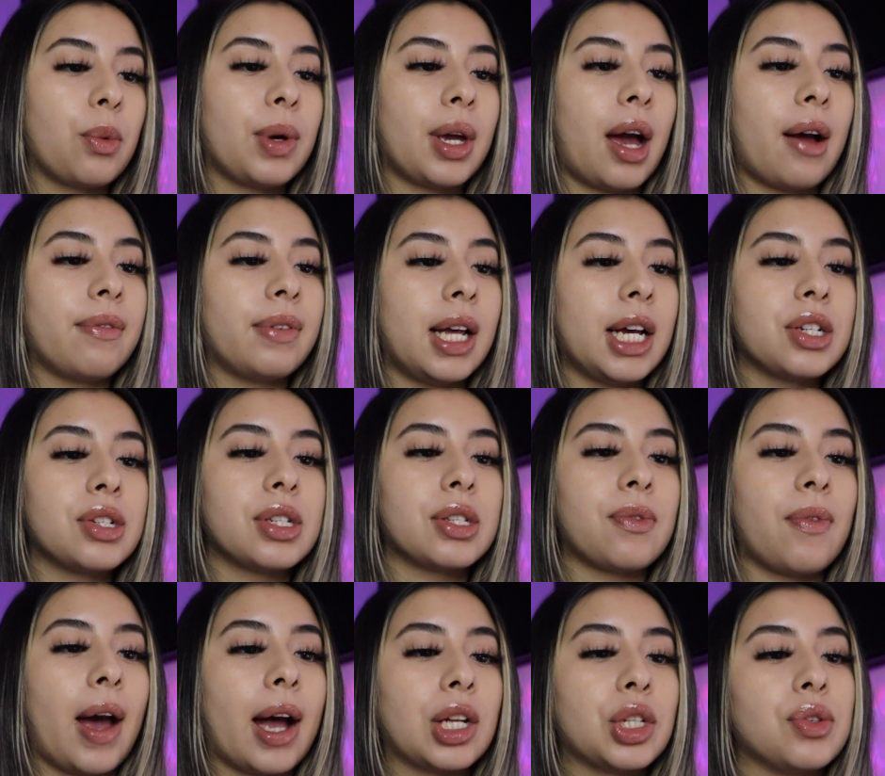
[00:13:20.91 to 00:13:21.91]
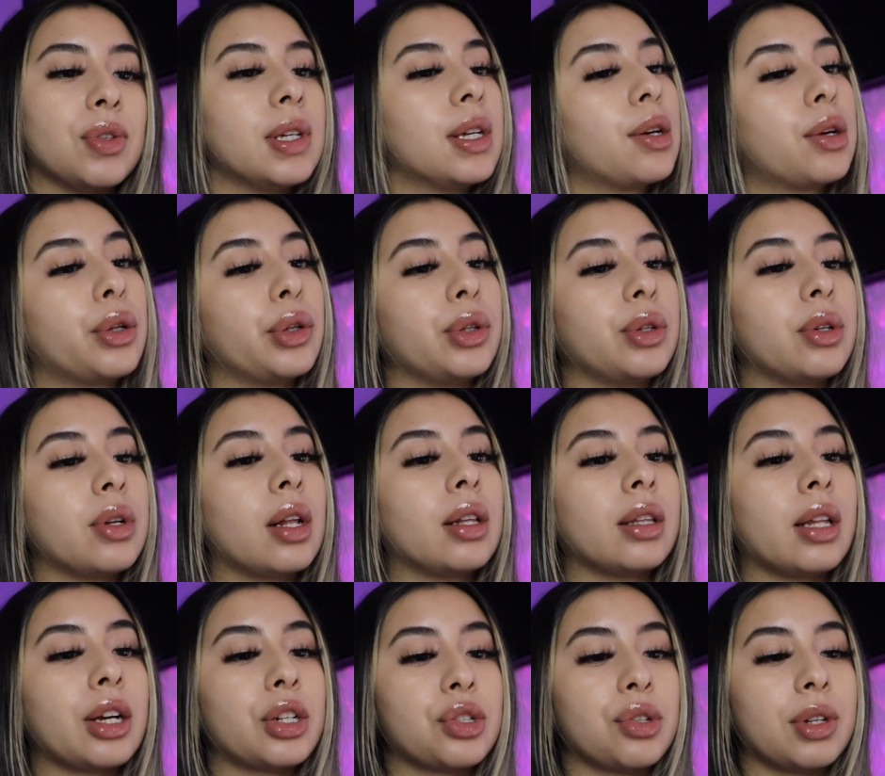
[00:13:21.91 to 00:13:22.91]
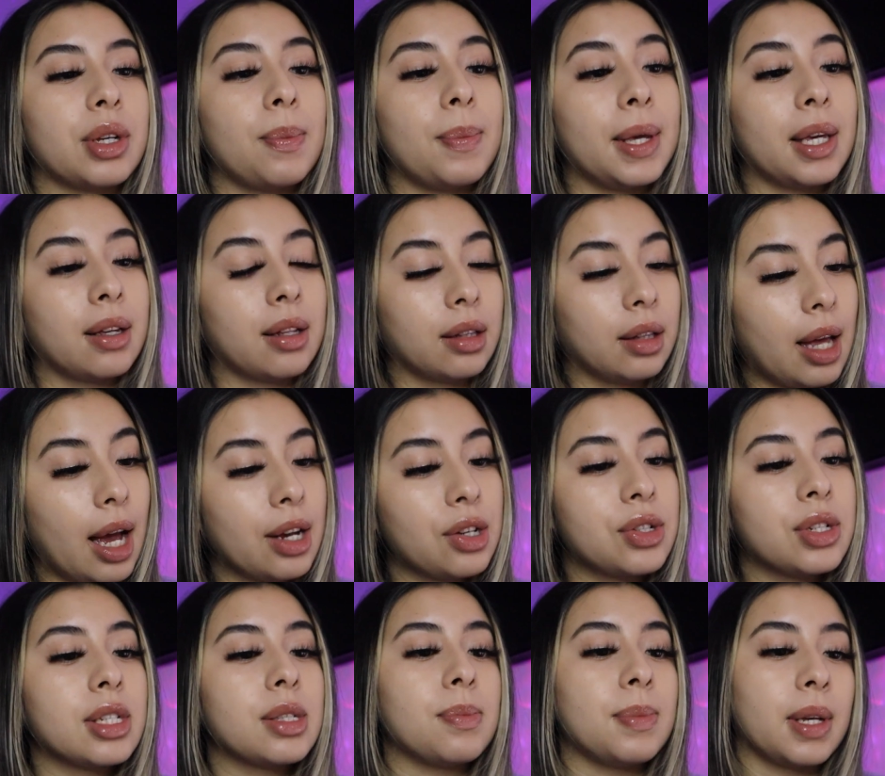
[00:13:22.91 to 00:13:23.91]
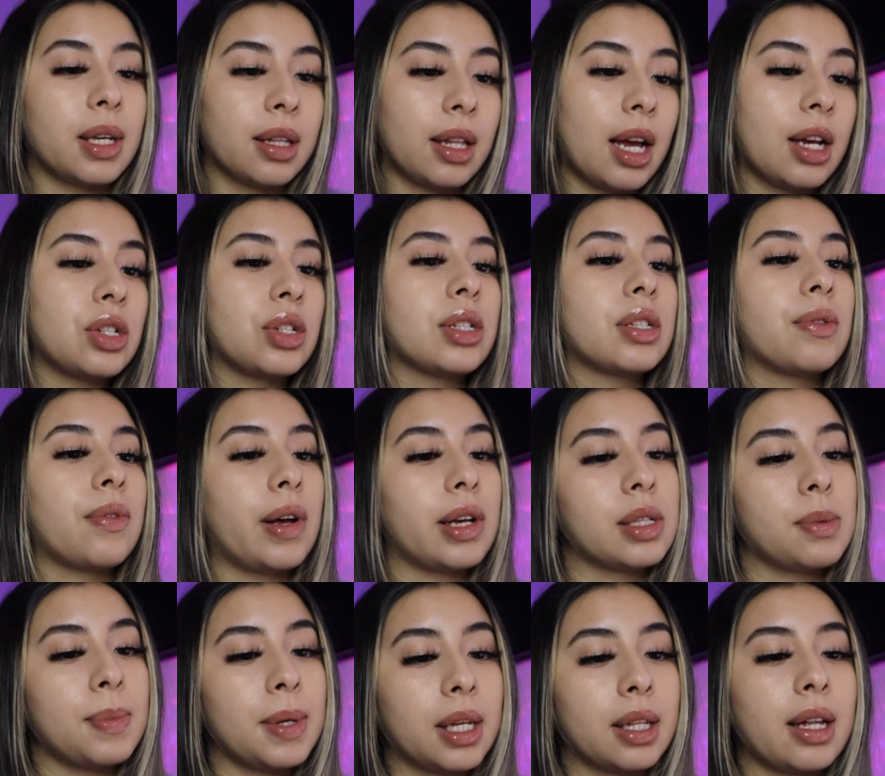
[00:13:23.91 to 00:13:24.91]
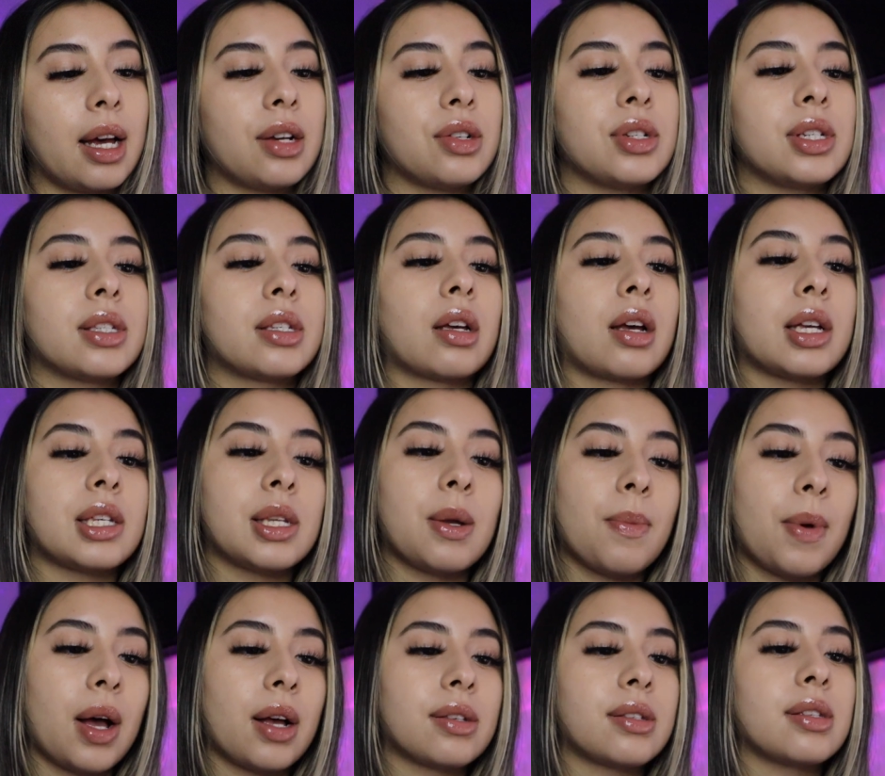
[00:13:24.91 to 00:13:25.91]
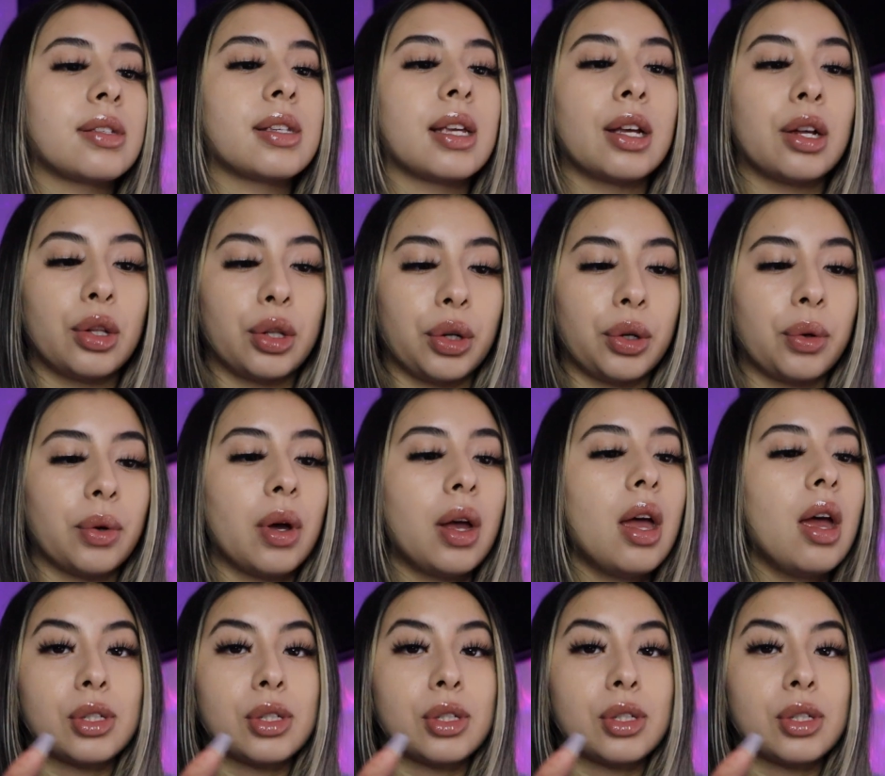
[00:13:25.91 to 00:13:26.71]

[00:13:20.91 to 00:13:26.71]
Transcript: We have lashes factory include luxury mink lashes, false mink lashes, custom boxes, and glue.